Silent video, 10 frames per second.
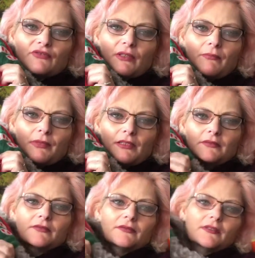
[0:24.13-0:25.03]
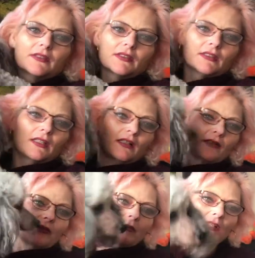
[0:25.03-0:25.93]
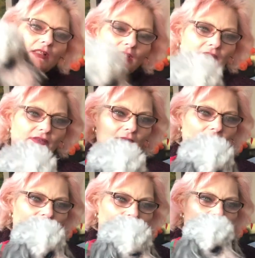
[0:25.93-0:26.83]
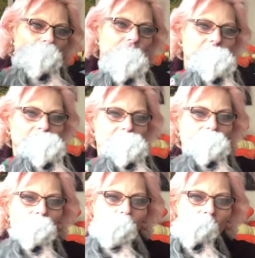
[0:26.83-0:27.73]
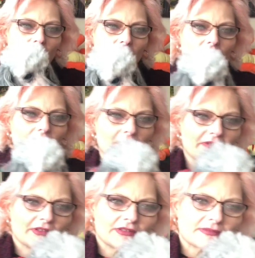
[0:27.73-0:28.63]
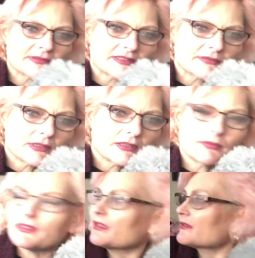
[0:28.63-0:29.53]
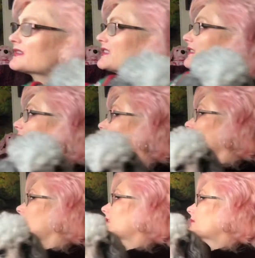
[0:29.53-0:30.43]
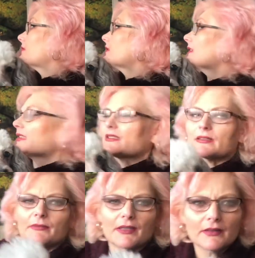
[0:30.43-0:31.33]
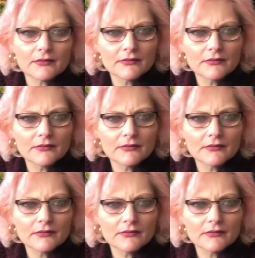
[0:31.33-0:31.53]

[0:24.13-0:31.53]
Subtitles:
jumper. I've got my lights on up there now. I've got a Merry Christmas as well, but you can't see that. But it is up there.